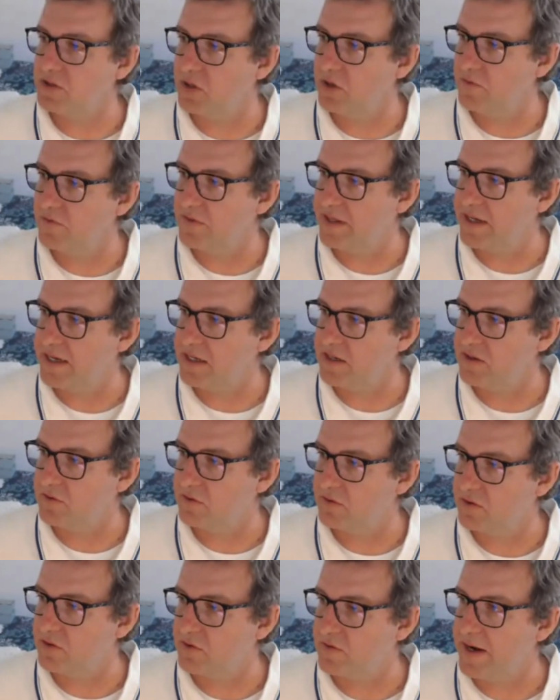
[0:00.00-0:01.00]
spot
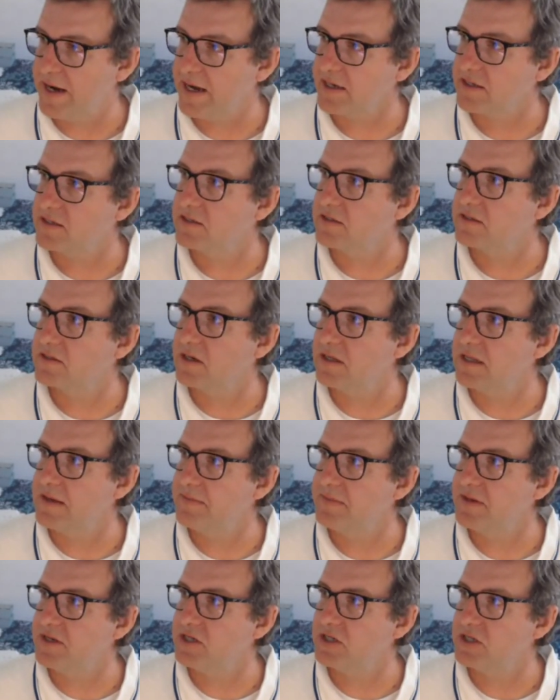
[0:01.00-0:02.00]
on there. You're
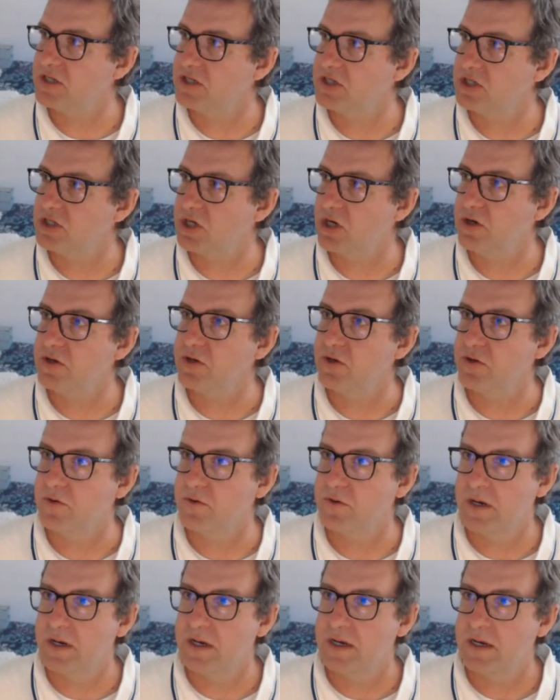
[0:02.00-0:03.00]
correct. So let me just
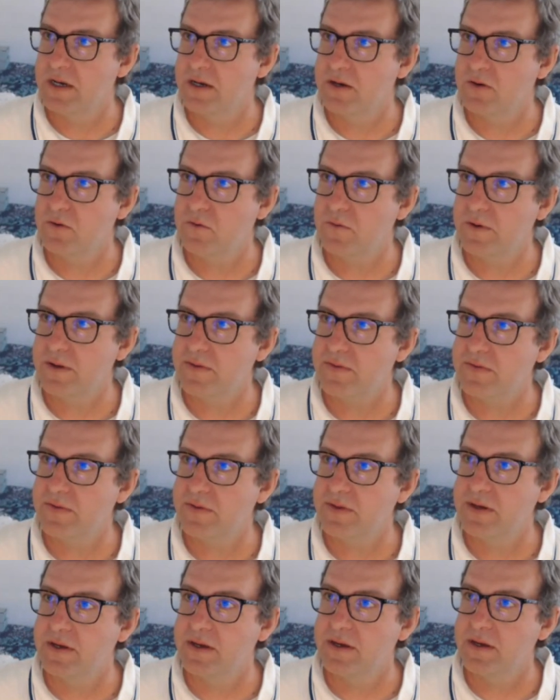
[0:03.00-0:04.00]
show you
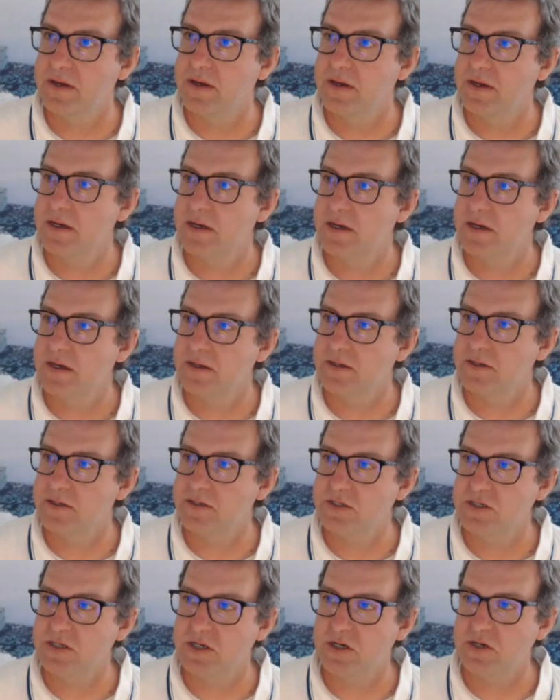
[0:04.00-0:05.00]
with
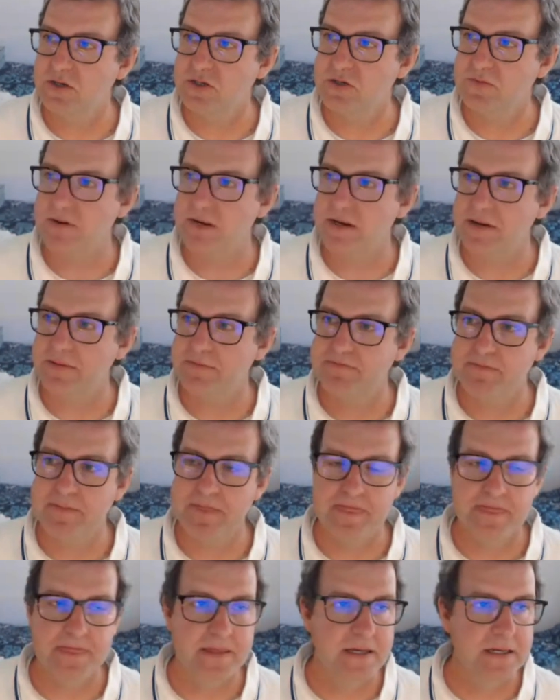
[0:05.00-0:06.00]

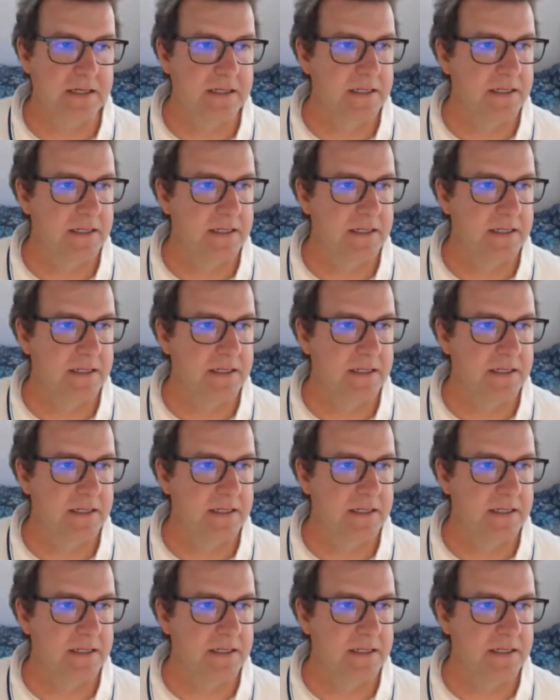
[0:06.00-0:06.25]
GeoGebra.